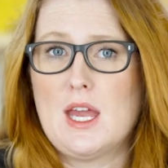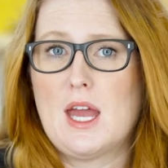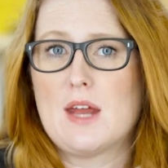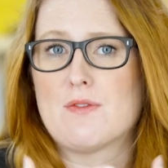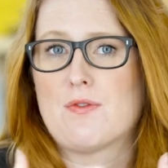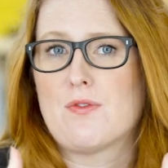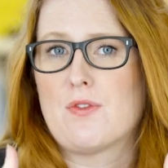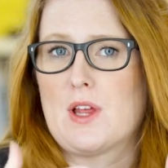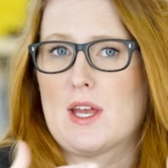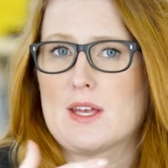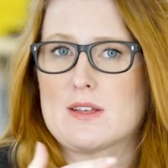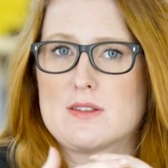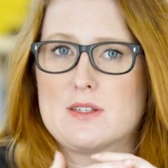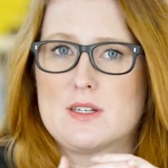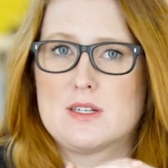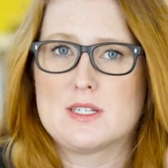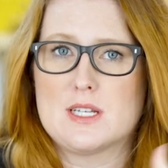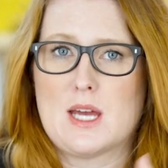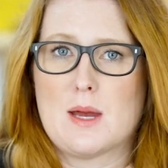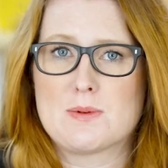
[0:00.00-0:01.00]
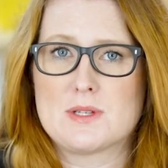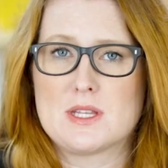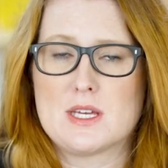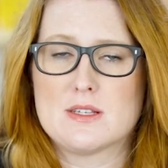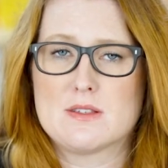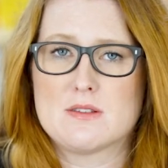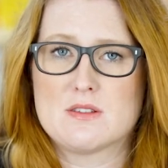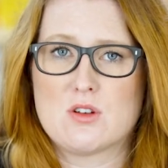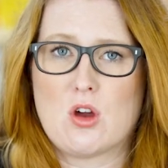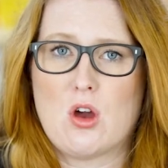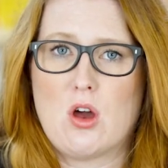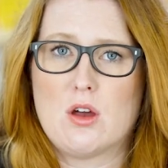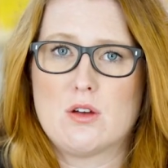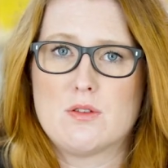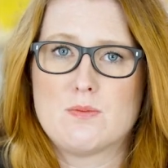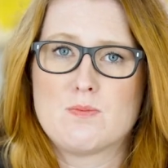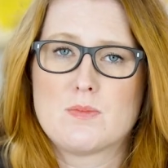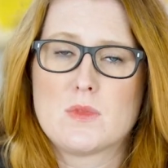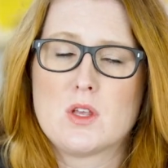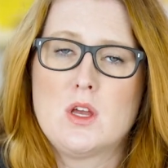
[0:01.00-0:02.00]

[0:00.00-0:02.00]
and flex and adapt their style.